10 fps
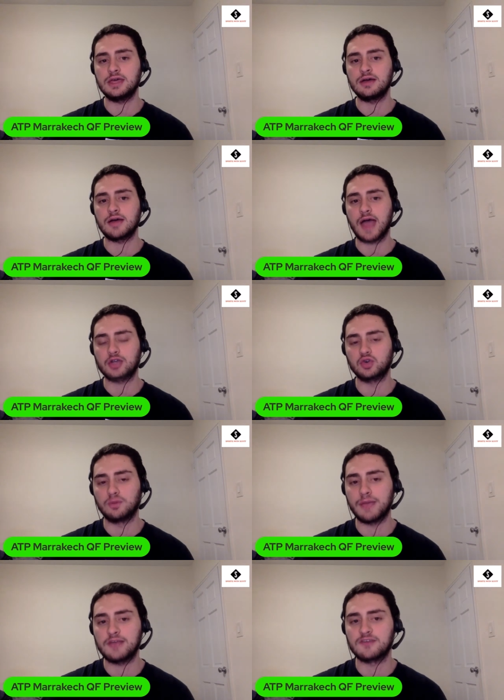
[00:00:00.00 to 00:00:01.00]
the
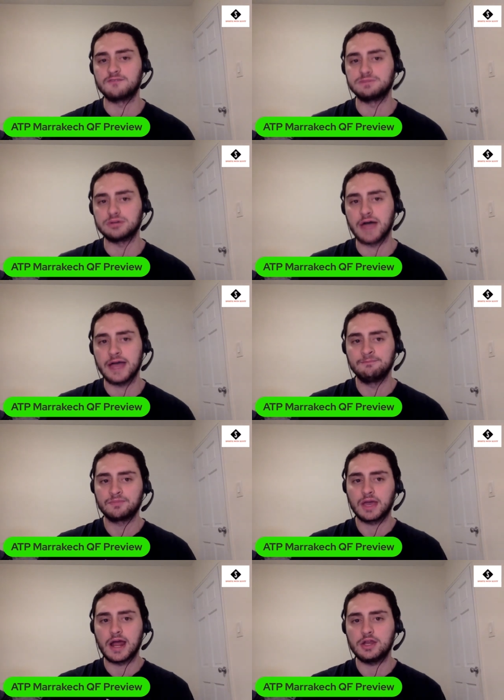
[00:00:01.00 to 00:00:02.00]
actual pace of play,
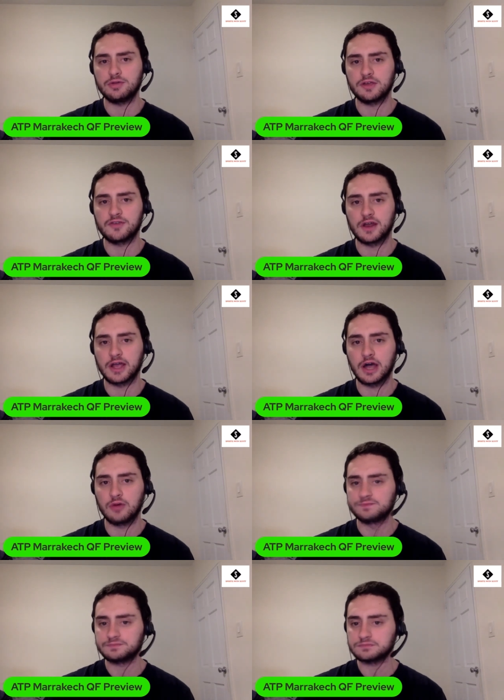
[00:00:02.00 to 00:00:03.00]
and I do think Sonego,